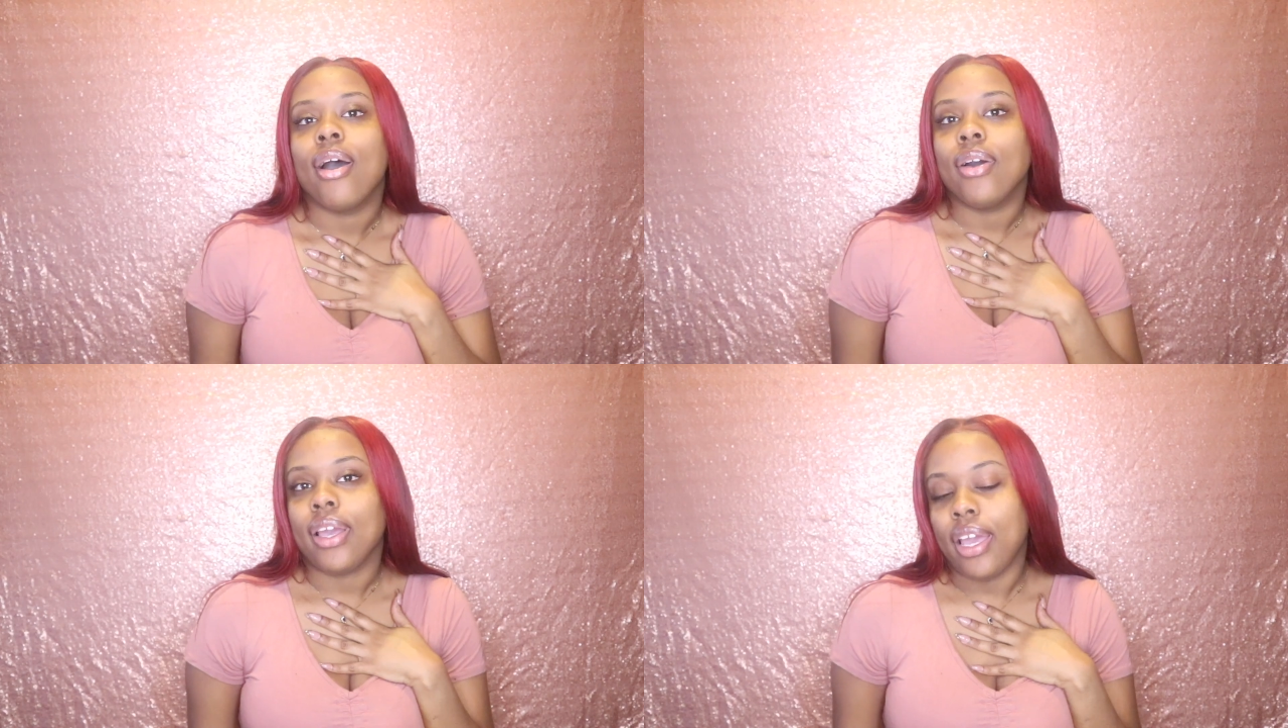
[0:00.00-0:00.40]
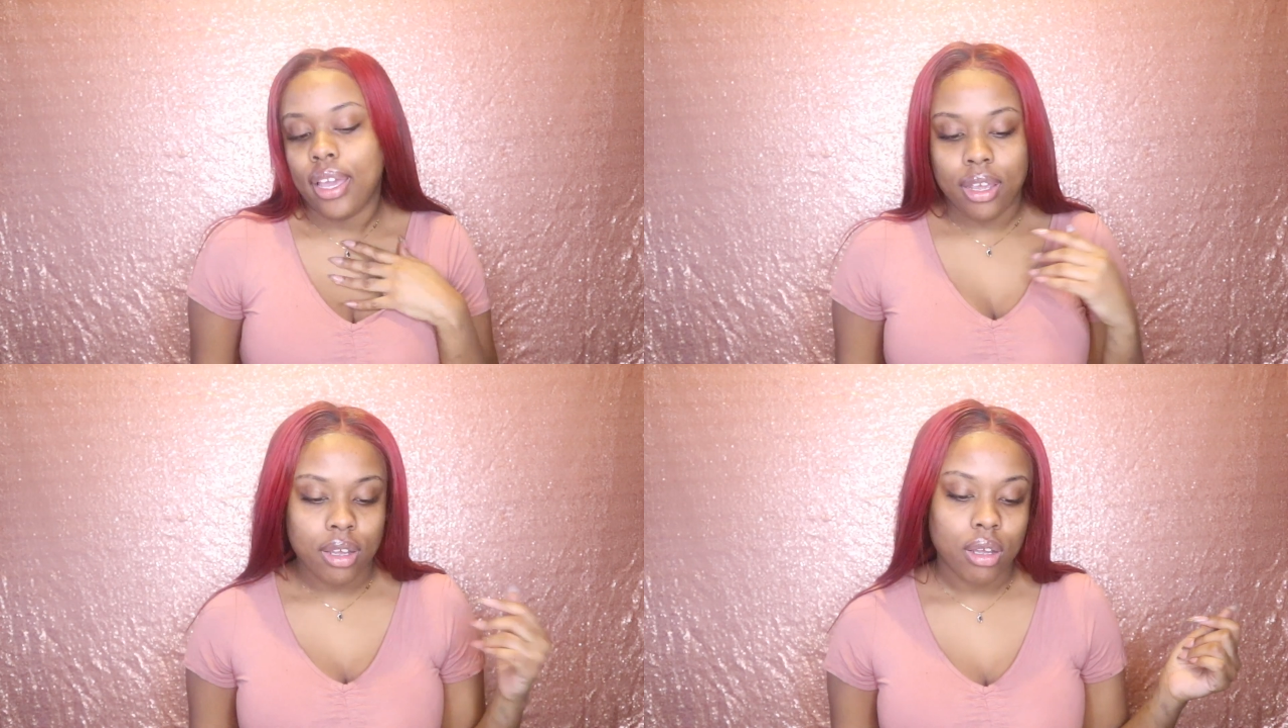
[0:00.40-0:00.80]

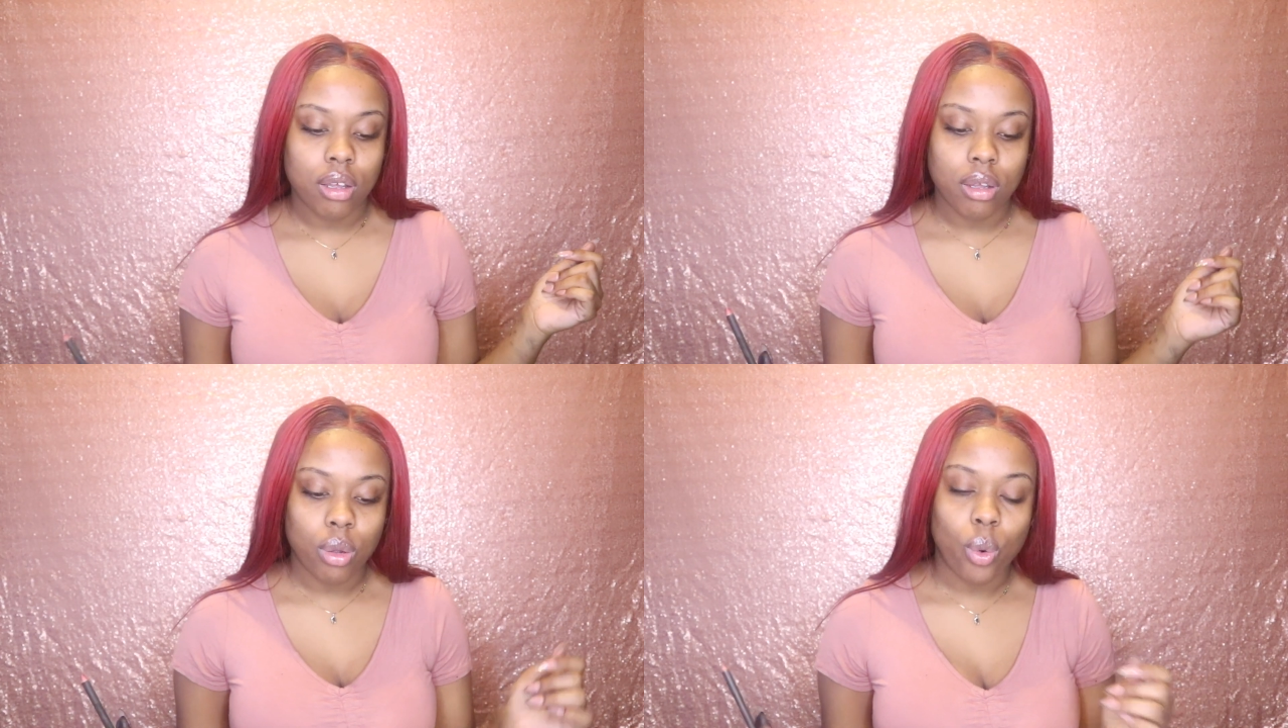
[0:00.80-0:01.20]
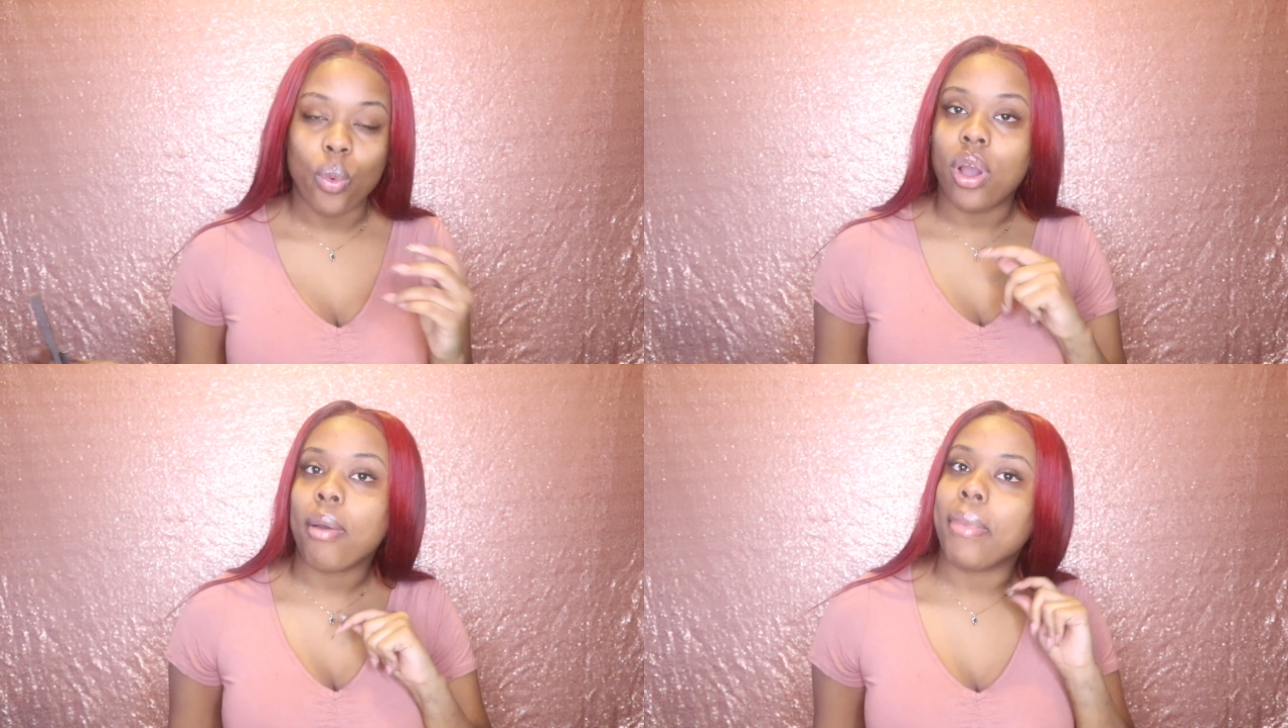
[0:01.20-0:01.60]
Okay,
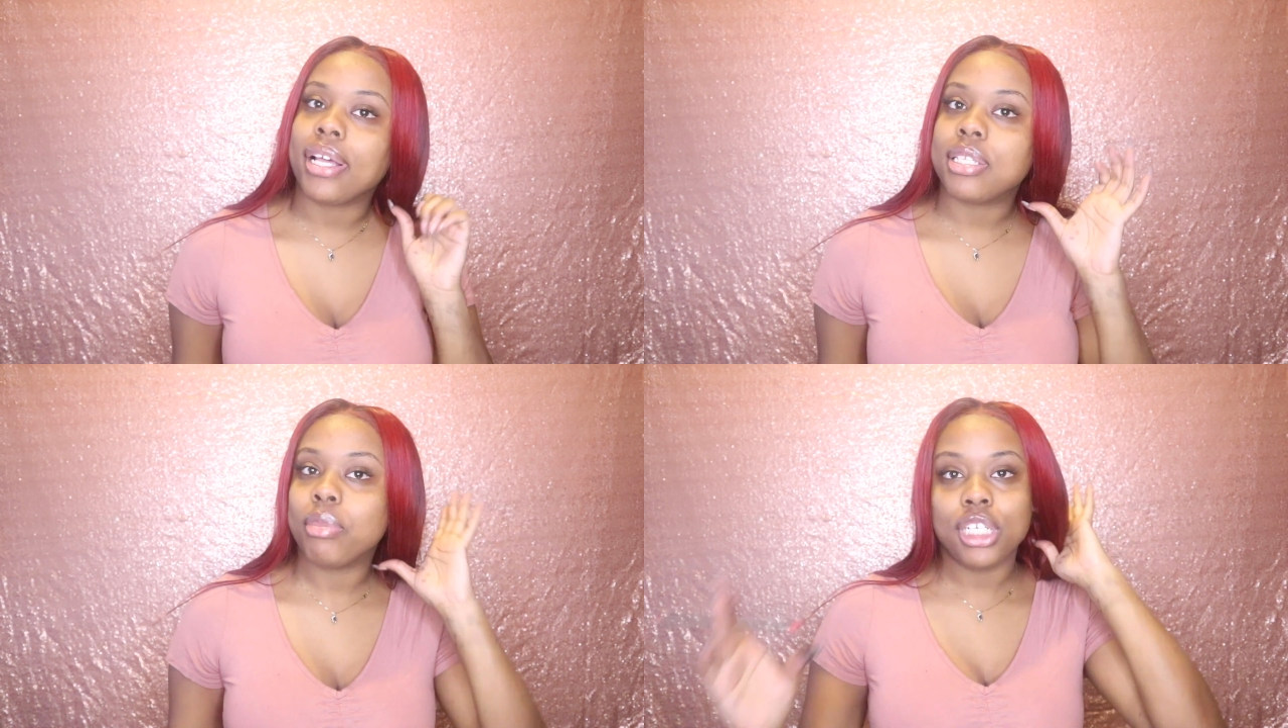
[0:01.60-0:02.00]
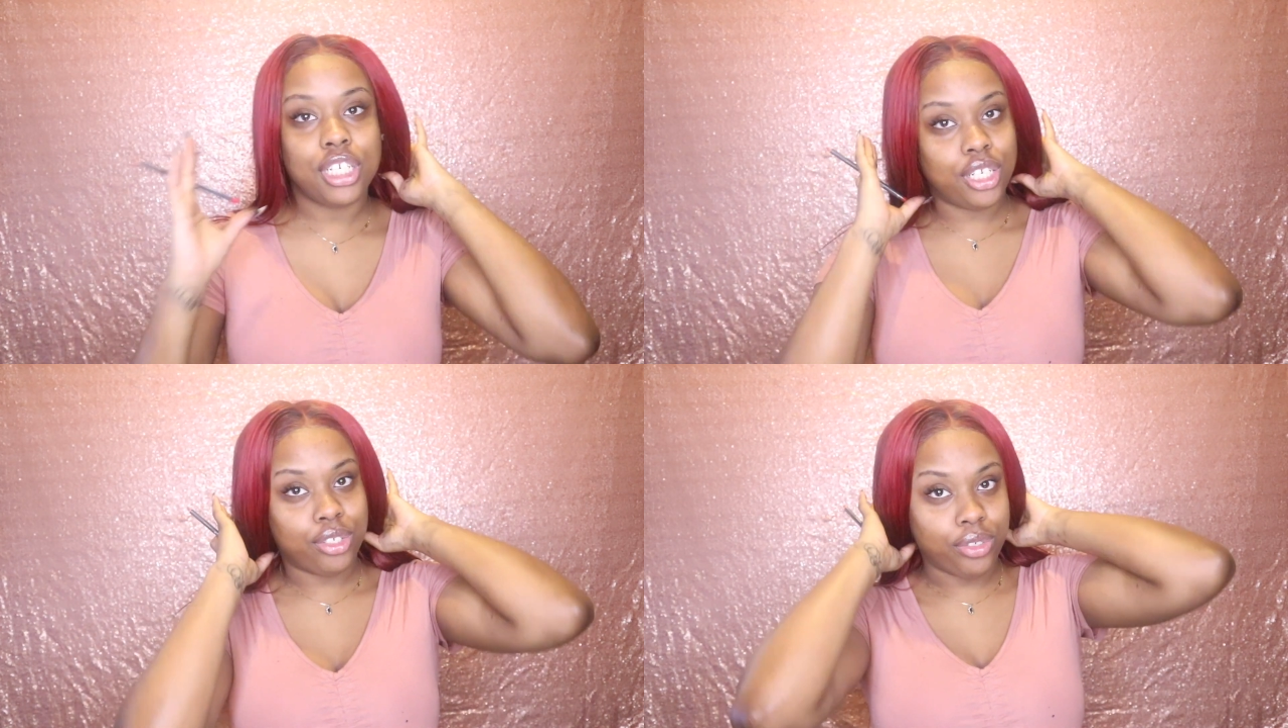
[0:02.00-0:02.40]
welcome back to my
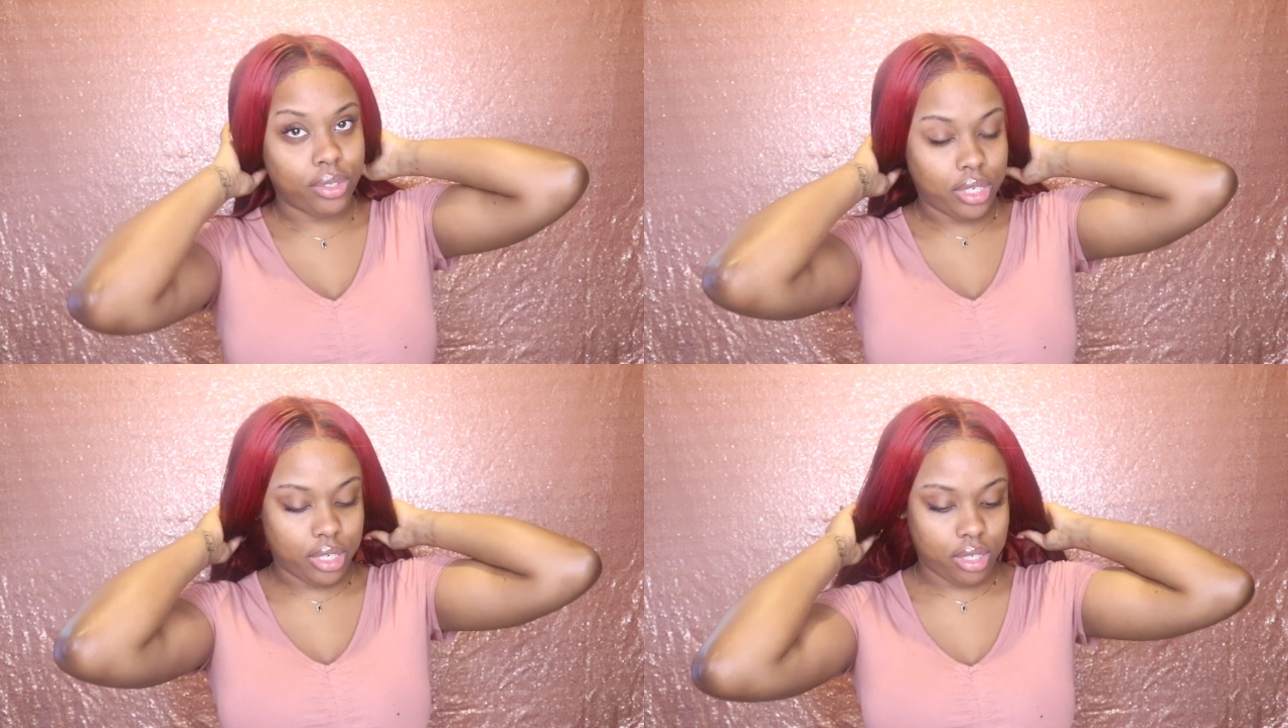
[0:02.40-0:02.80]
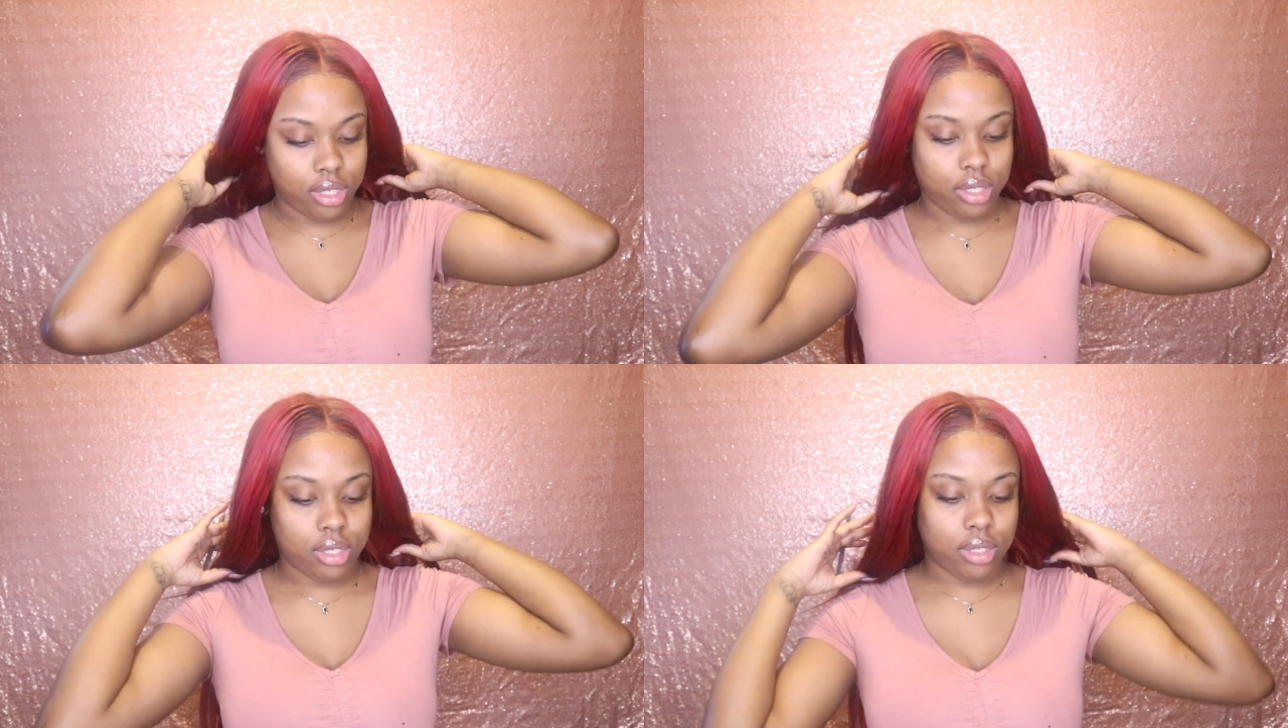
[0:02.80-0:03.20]
channel, you
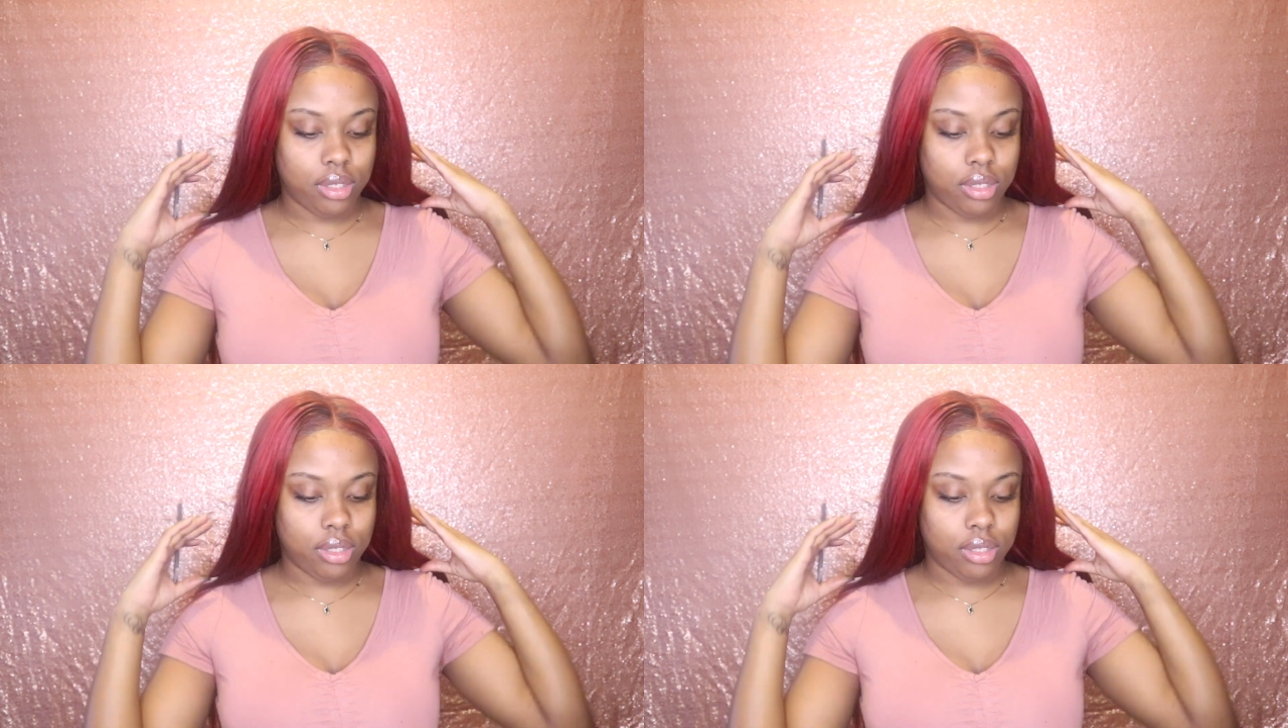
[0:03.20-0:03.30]
guys.